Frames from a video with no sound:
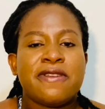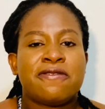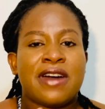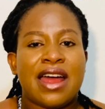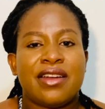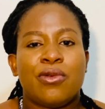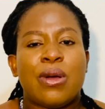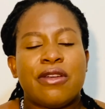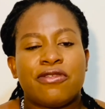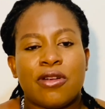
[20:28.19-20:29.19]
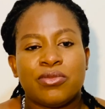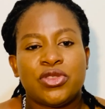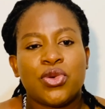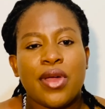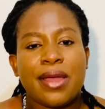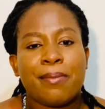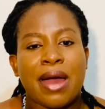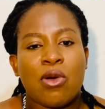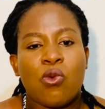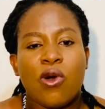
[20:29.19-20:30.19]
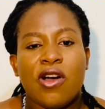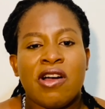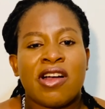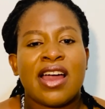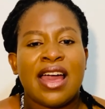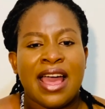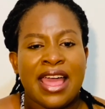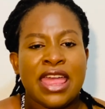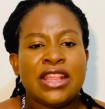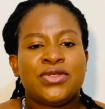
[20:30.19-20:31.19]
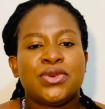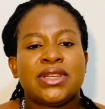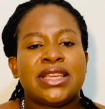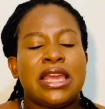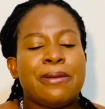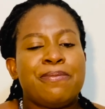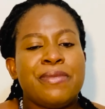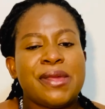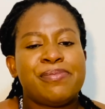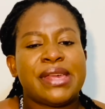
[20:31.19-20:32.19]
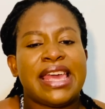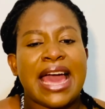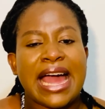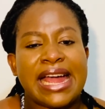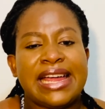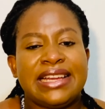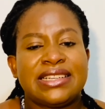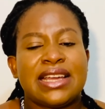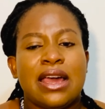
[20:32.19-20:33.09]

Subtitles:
far away from doing my work. It will keep me behind.